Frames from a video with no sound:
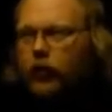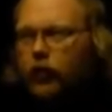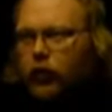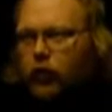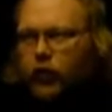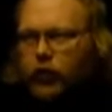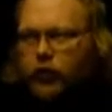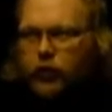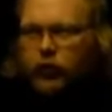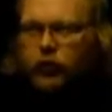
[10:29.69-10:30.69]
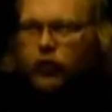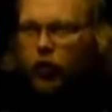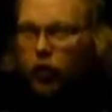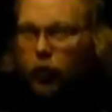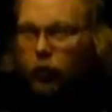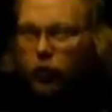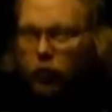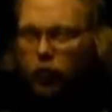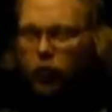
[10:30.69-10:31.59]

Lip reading: the universal term